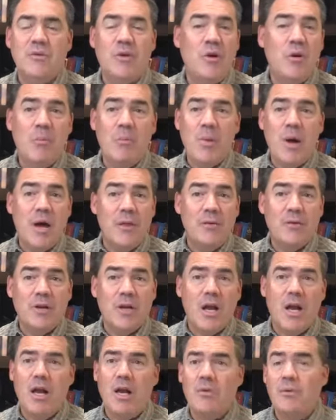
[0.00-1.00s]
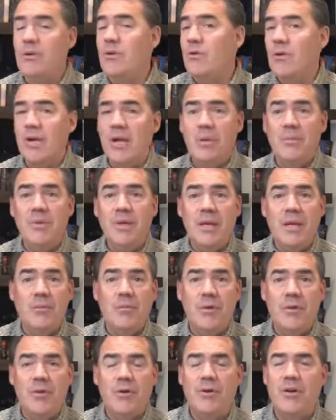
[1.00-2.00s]
We don't bother God. We don't come to Him
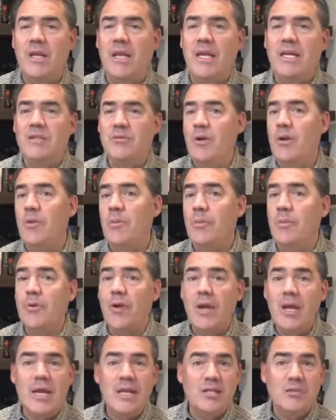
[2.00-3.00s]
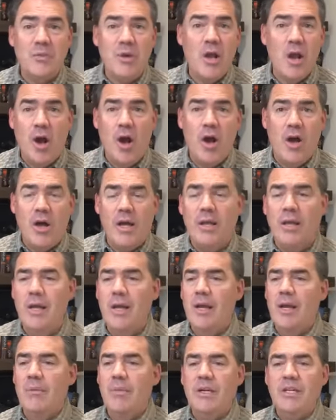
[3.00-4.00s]
with our needs. We don't pray as we ought
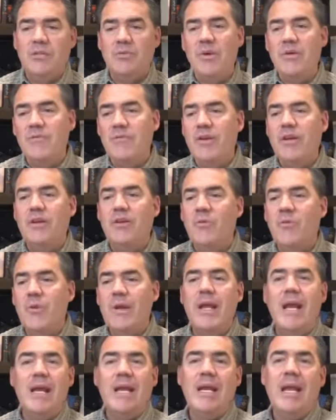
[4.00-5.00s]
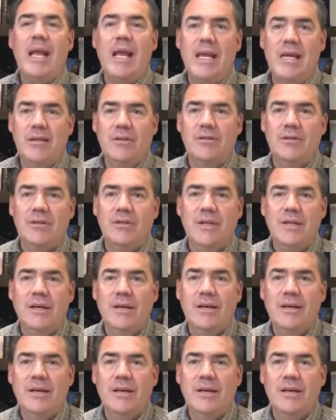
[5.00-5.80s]
because we figured we got it handled.